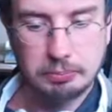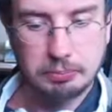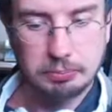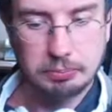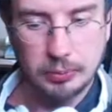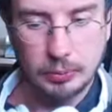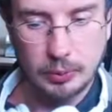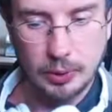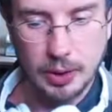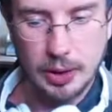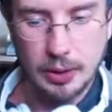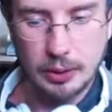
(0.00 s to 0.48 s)

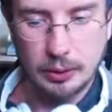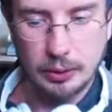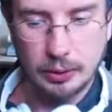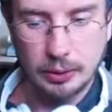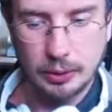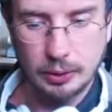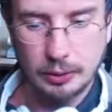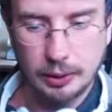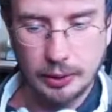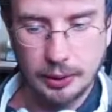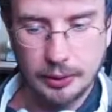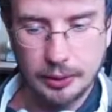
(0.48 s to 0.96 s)
Wow,
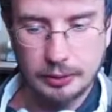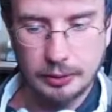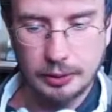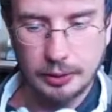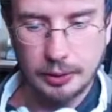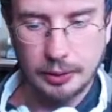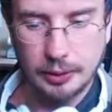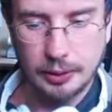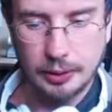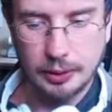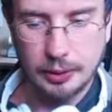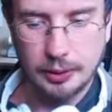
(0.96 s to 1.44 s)
alright.
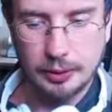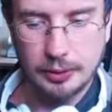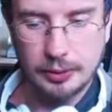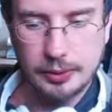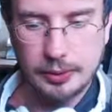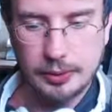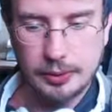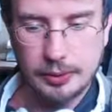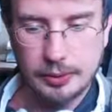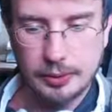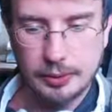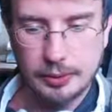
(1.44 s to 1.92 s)

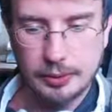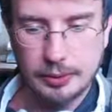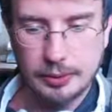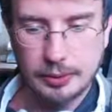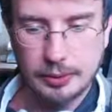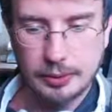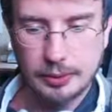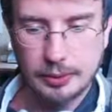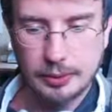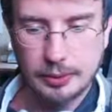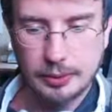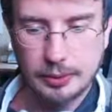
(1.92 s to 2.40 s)
Assistant
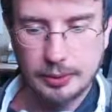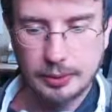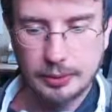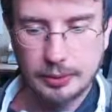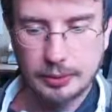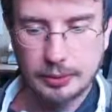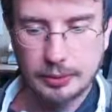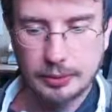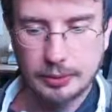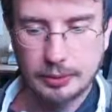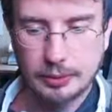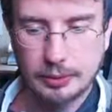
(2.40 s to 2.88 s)

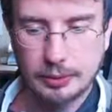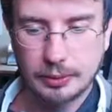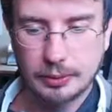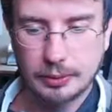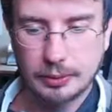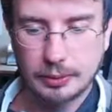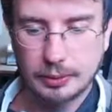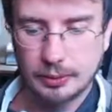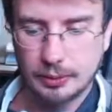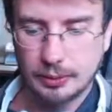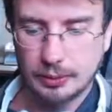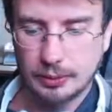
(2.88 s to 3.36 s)

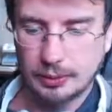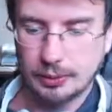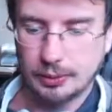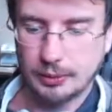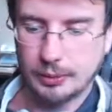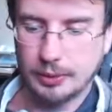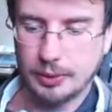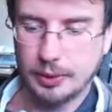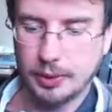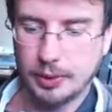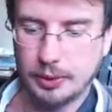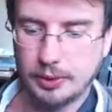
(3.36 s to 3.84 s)

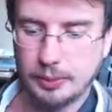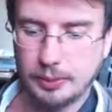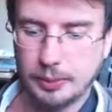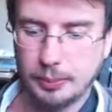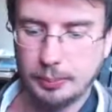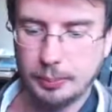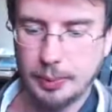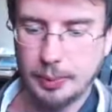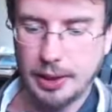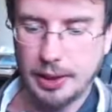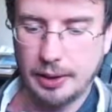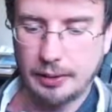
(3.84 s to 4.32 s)
right off the
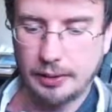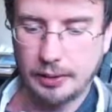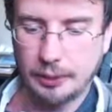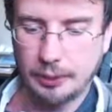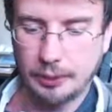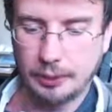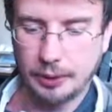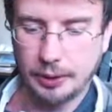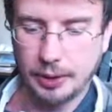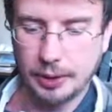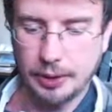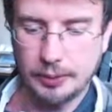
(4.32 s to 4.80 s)
bat,
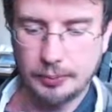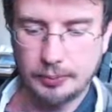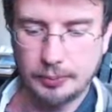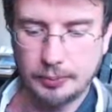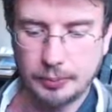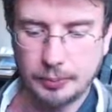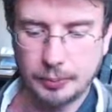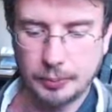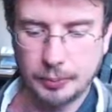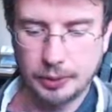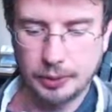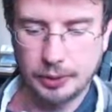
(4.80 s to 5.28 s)
okay.
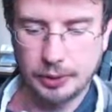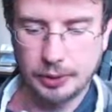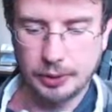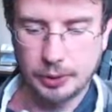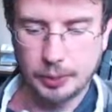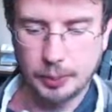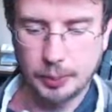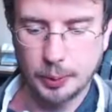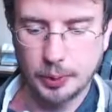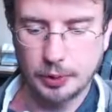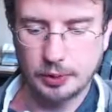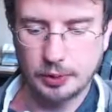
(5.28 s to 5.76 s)
We'll use
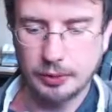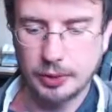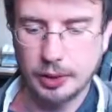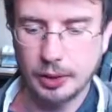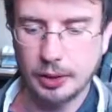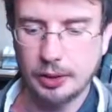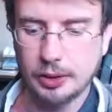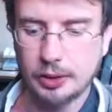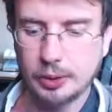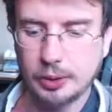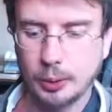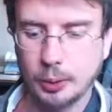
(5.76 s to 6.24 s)
Book of
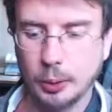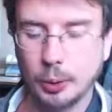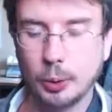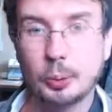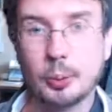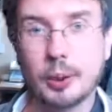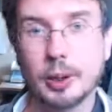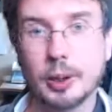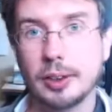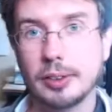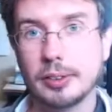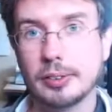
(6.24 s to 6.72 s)
Knowledge.
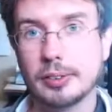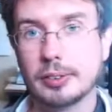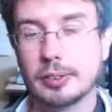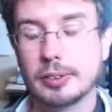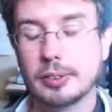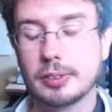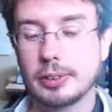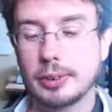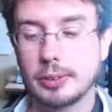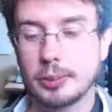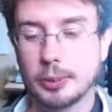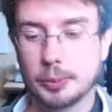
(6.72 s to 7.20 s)
Always
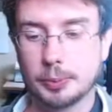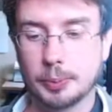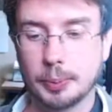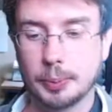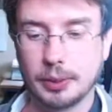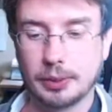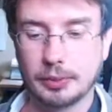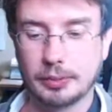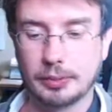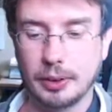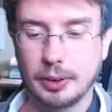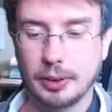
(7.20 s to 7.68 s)
use Book
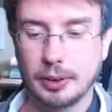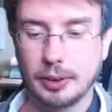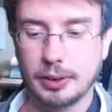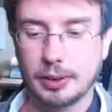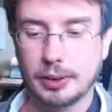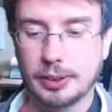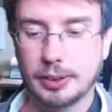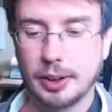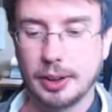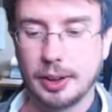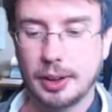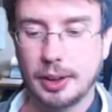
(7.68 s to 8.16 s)
of
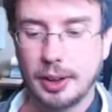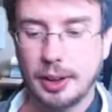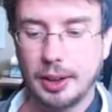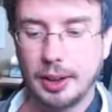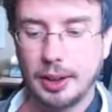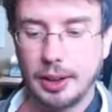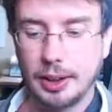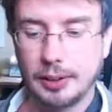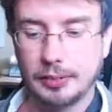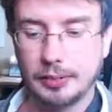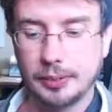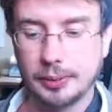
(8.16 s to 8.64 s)
Knowledge
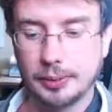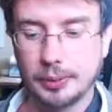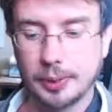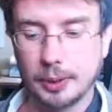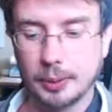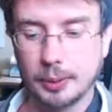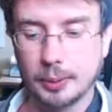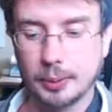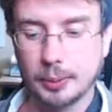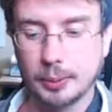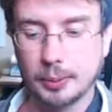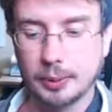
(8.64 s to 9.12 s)
if you
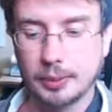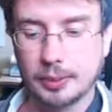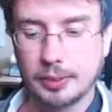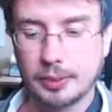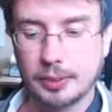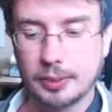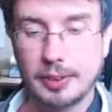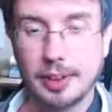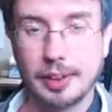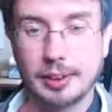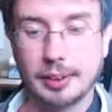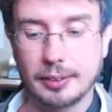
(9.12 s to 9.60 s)
go
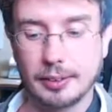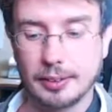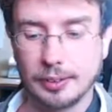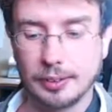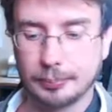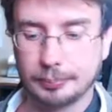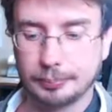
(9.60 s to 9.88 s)
second.